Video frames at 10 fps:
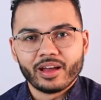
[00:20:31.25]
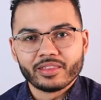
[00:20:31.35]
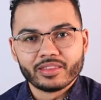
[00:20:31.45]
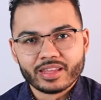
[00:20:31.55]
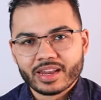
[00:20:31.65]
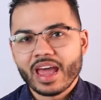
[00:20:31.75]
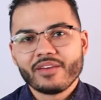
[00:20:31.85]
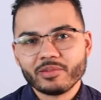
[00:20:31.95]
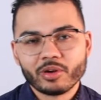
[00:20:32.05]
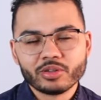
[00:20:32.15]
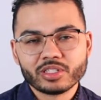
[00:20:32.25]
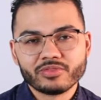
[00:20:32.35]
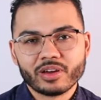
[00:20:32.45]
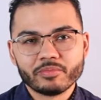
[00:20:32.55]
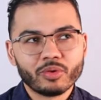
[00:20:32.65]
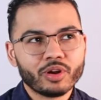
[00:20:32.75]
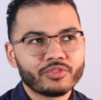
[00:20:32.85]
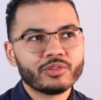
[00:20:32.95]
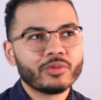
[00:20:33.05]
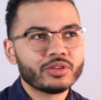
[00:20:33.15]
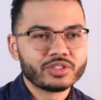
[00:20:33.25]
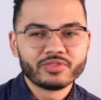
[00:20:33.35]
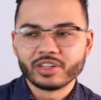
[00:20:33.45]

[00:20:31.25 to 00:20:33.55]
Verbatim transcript: other than have an emergency fund but what if your emergency